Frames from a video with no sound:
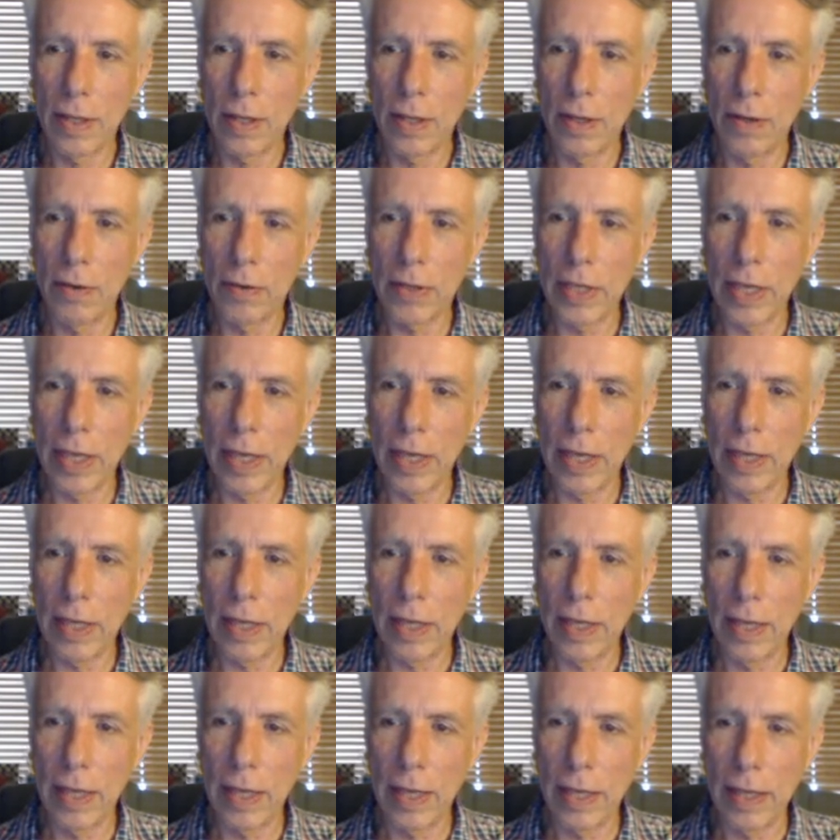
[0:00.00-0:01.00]
Okay,
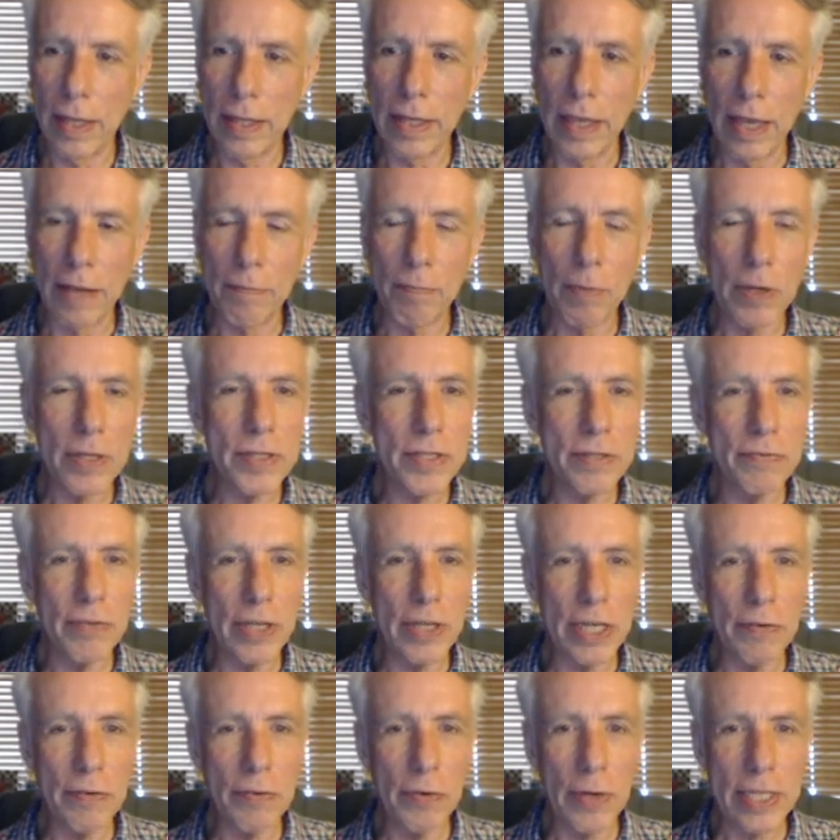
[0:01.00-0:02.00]
uh, yeah, pause the
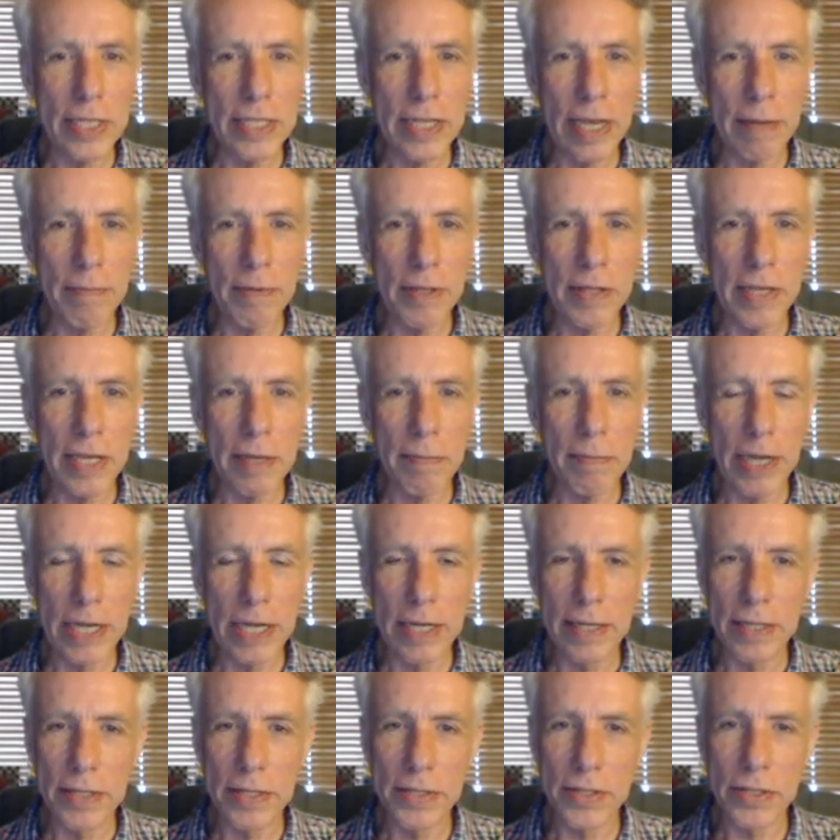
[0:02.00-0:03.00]
video if you want time to think about
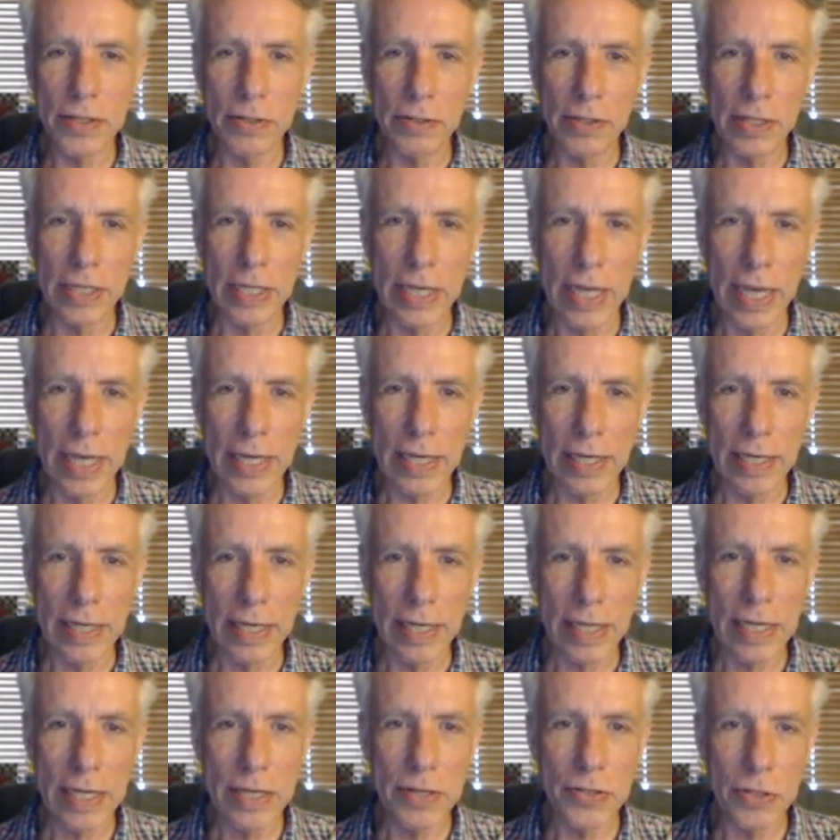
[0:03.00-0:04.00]
it. It's certainly not an
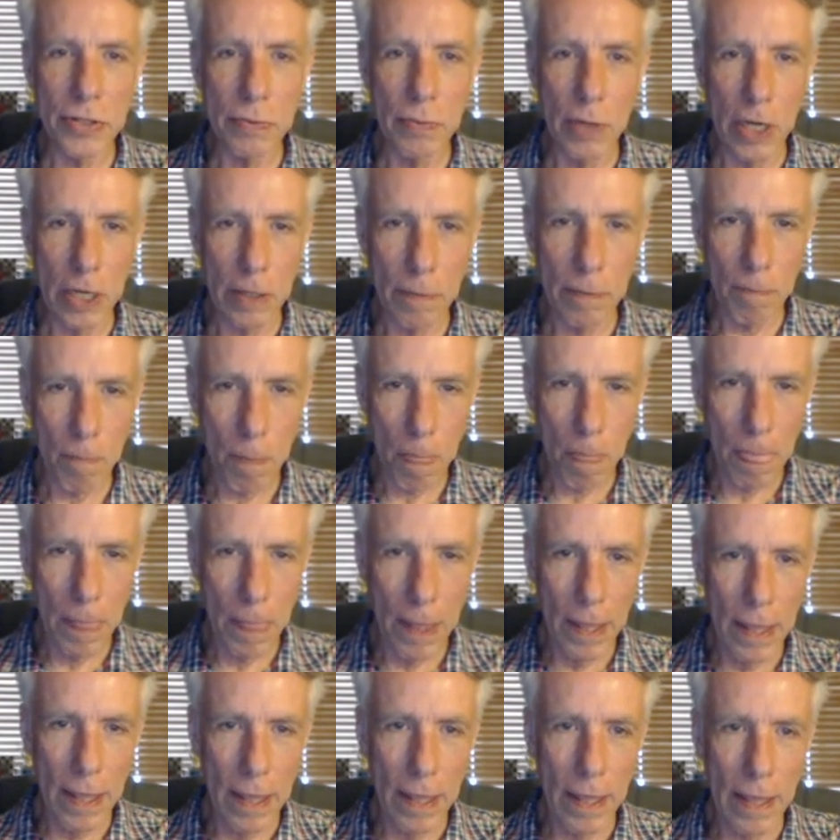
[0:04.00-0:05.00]
easy one,
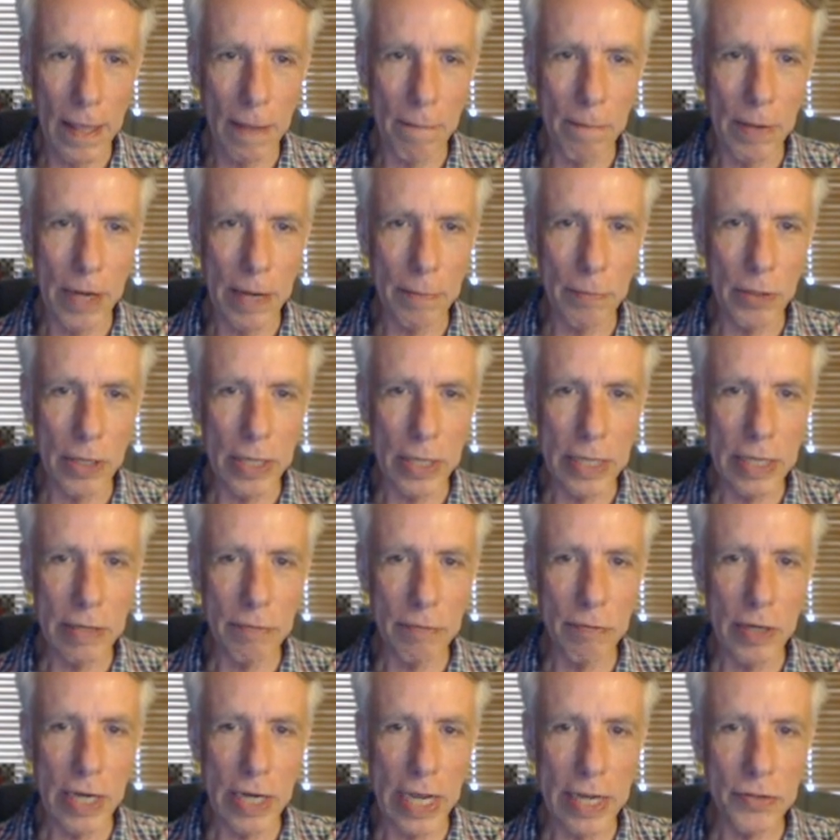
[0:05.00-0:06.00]
uh, but I'm going to
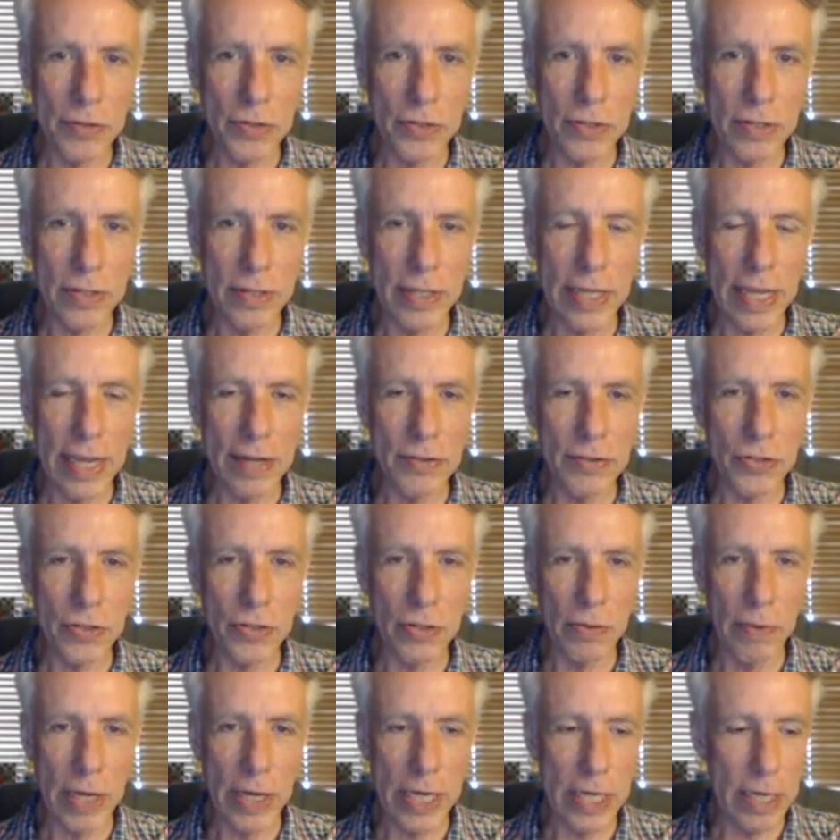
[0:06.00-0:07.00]
give the the answer
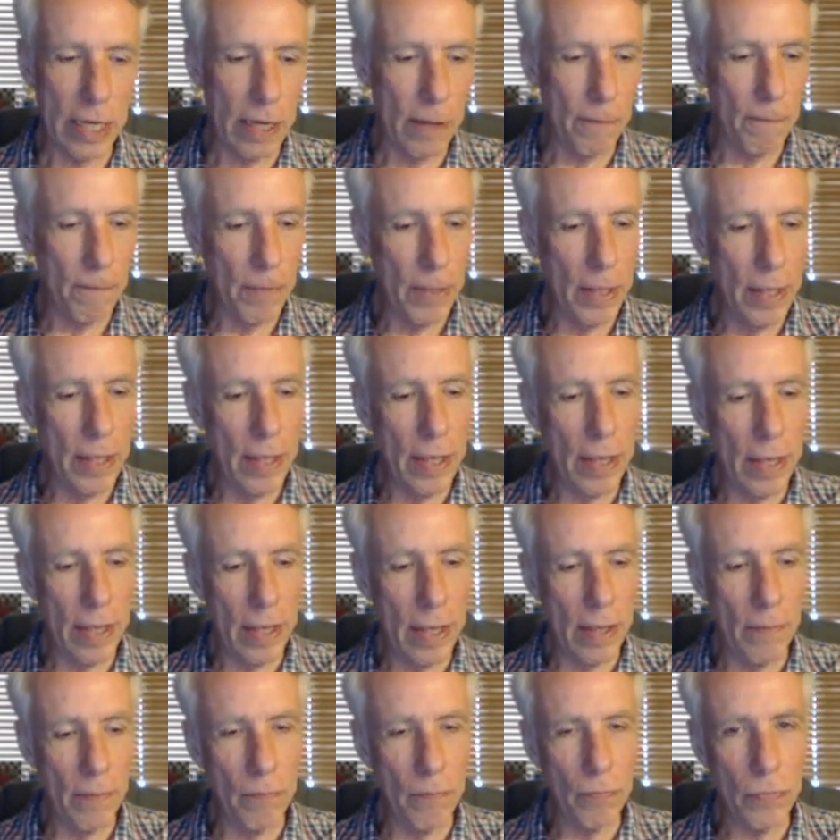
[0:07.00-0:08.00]
away now.
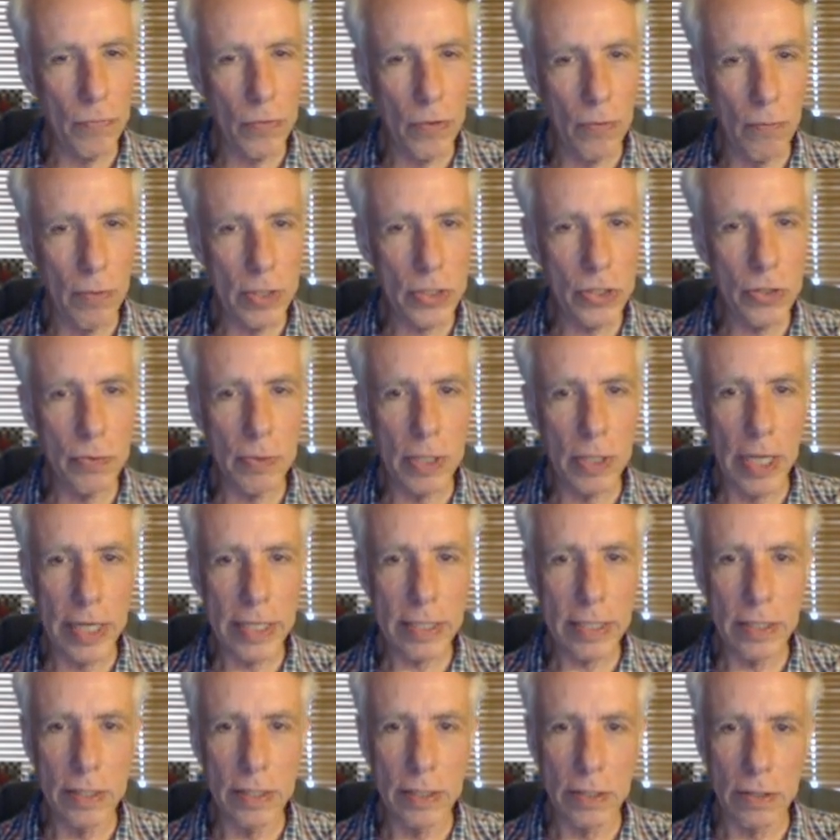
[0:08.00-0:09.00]
Um, what you would
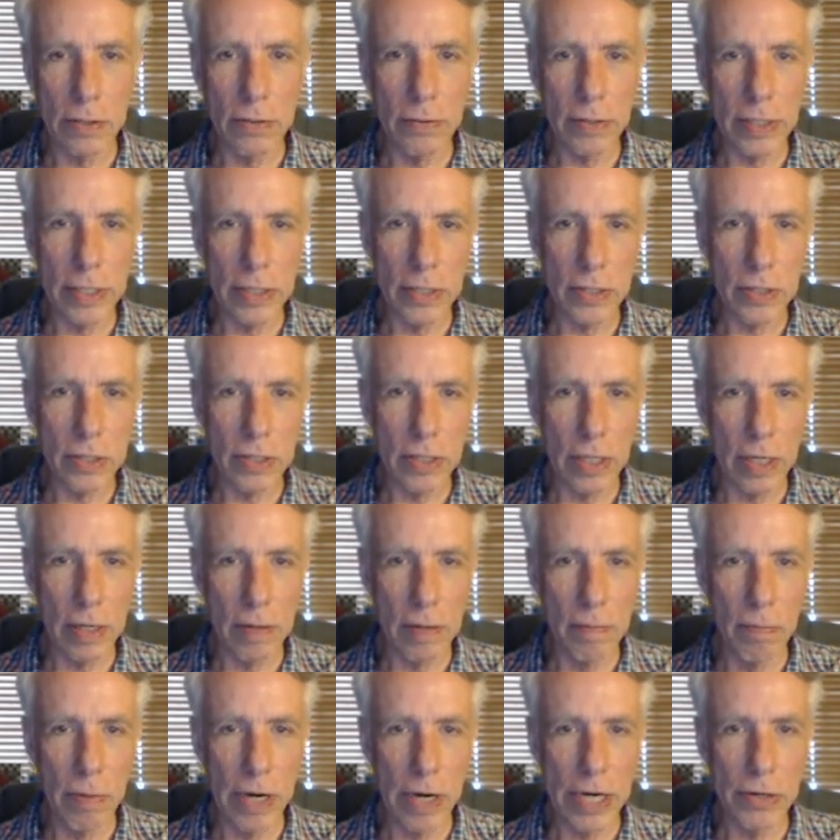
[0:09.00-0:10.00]
like to do is uh,
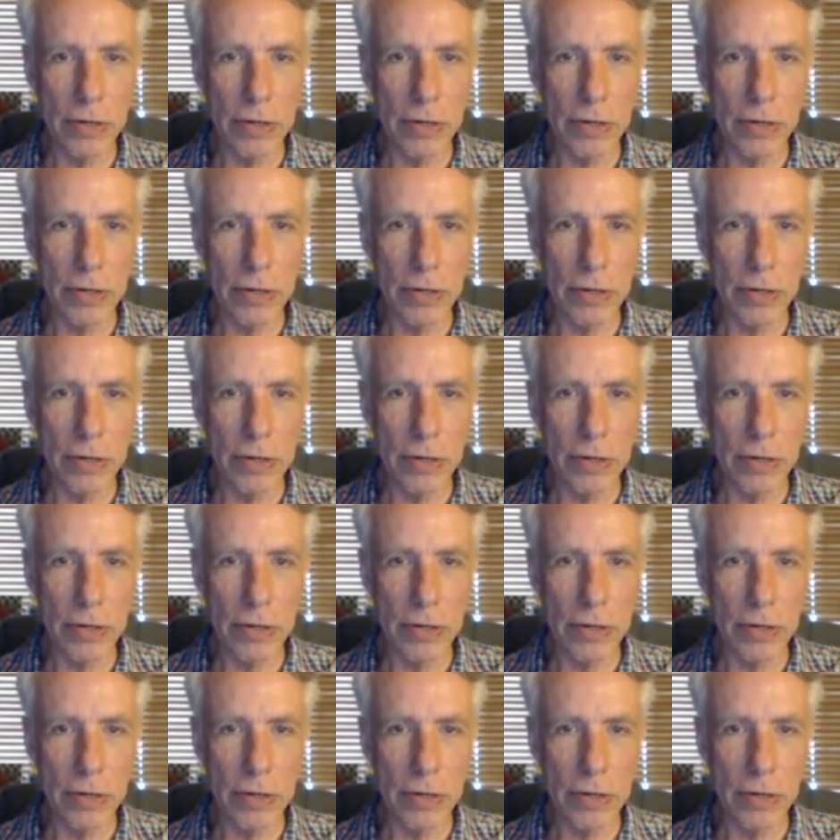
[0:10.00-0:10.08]
bring your